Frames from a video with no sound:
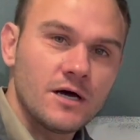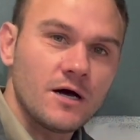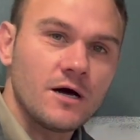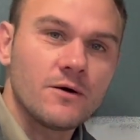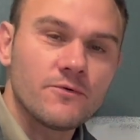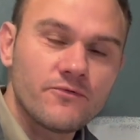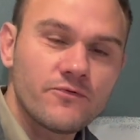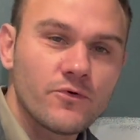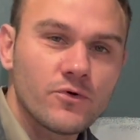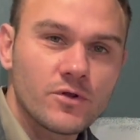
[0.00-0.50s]

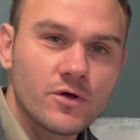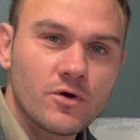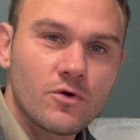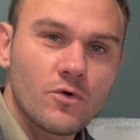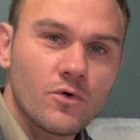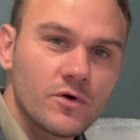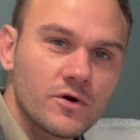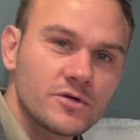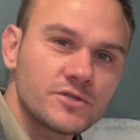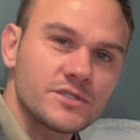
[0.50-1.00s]
for the
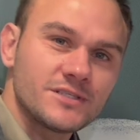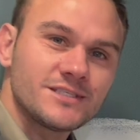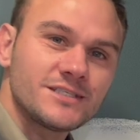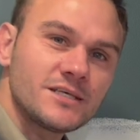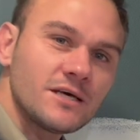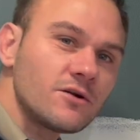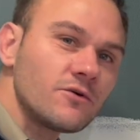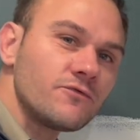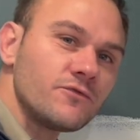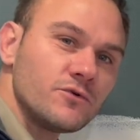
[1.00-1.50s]
corners
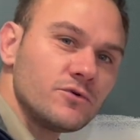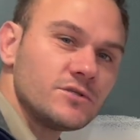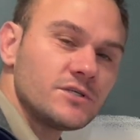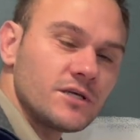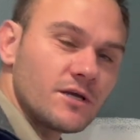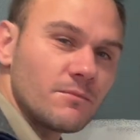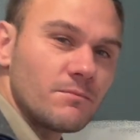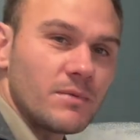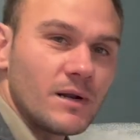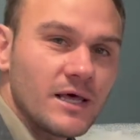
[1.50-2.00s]
instead of using
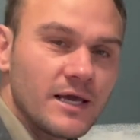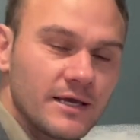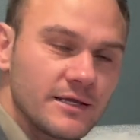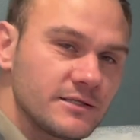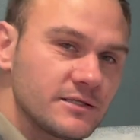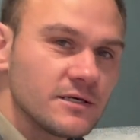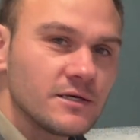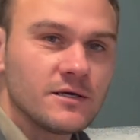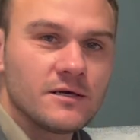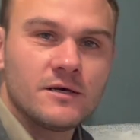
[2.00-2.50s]
a blade.
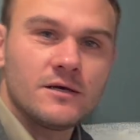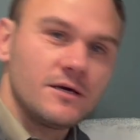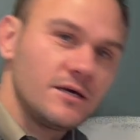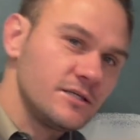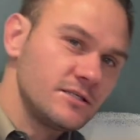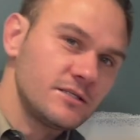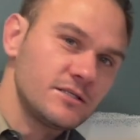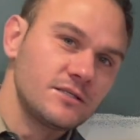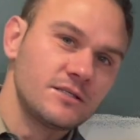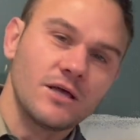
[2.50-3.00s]

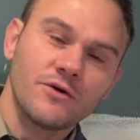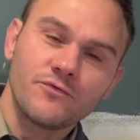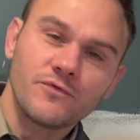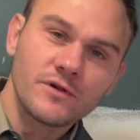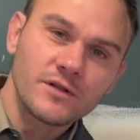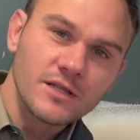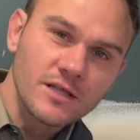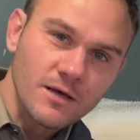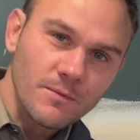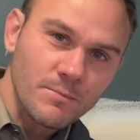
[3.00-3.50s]
It's
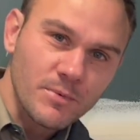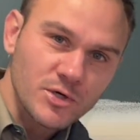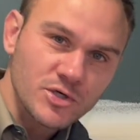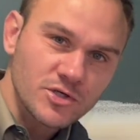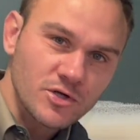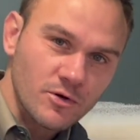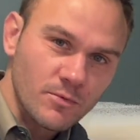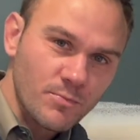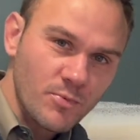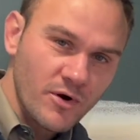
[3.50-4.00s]
definitely a
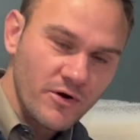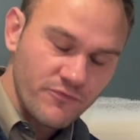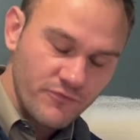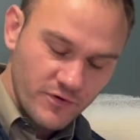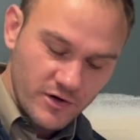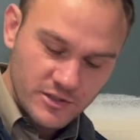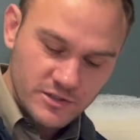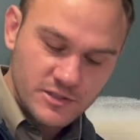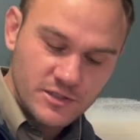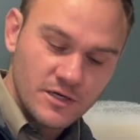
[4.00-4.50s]
personal
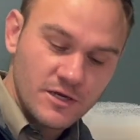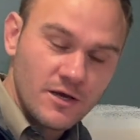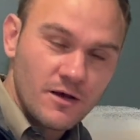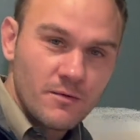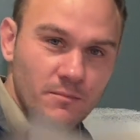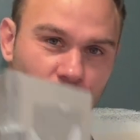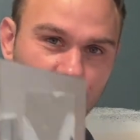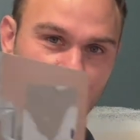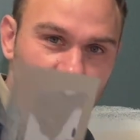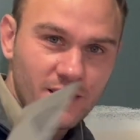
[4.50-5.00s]
preference,
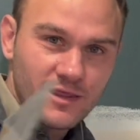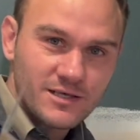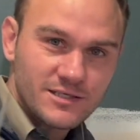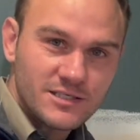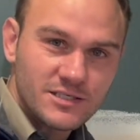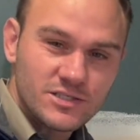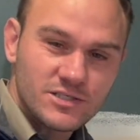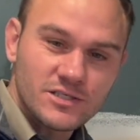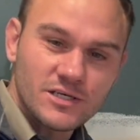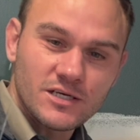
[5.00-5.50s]
but this
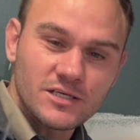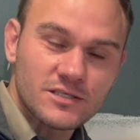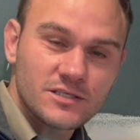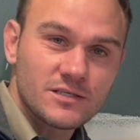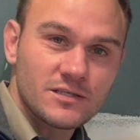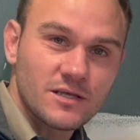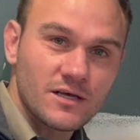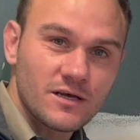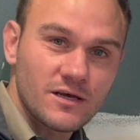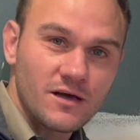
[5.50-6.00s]
is just,
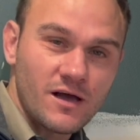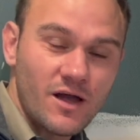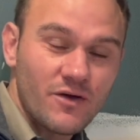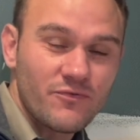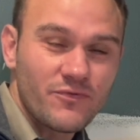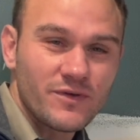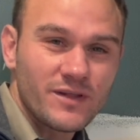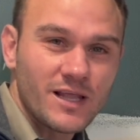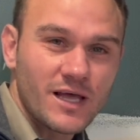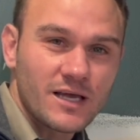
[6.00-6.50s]
I
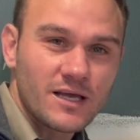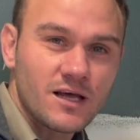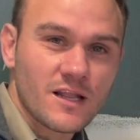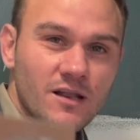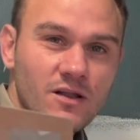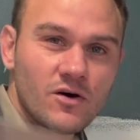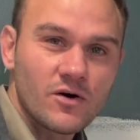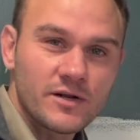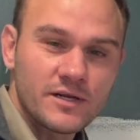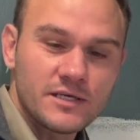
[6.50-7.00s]
feel like, a
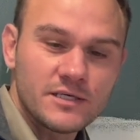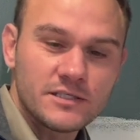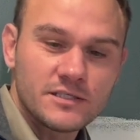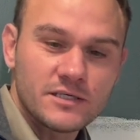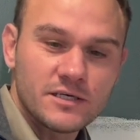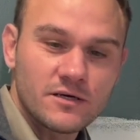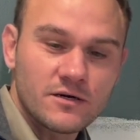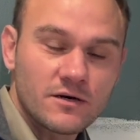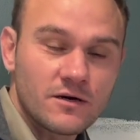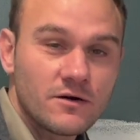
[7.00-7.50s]
lot
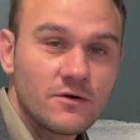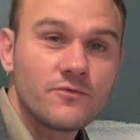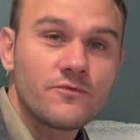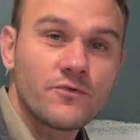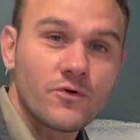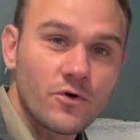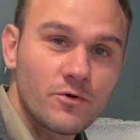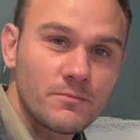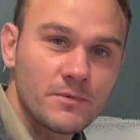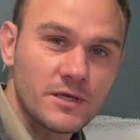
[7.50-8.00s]
easier
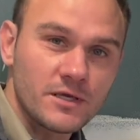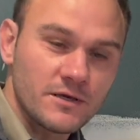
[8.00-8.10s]
for me.